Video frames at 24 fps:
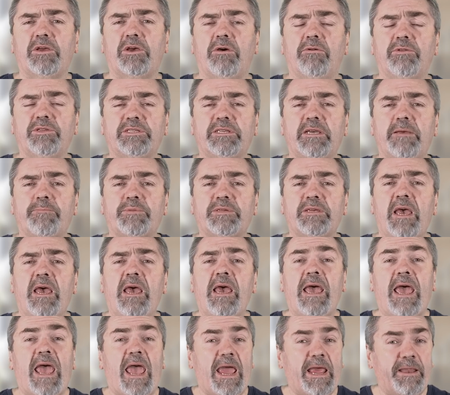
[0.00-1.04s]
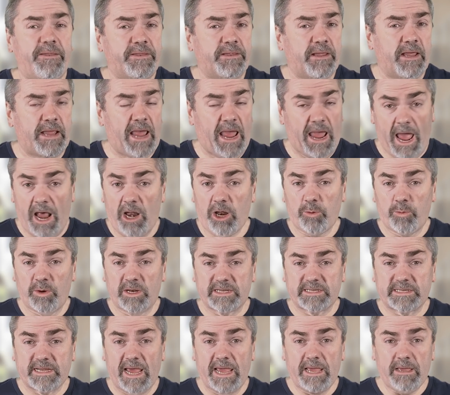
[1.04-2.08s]
the concepts. And how long will
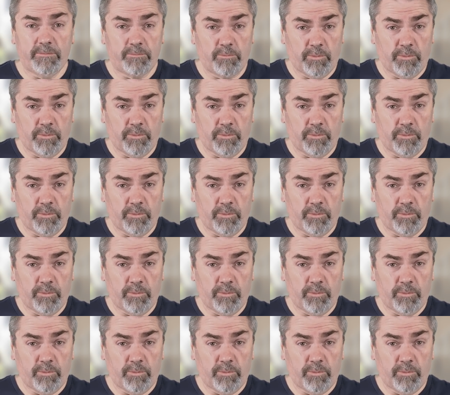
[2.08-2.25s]
it take?